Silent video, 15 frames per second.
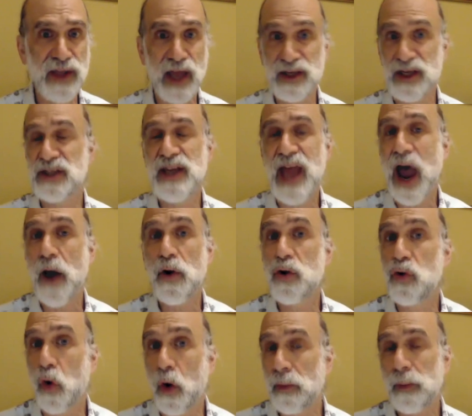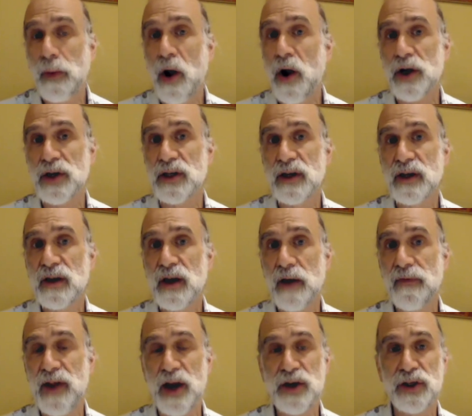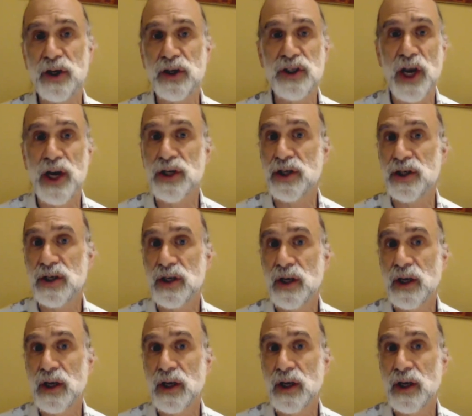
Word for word: that is now a normal part of financial exchanges,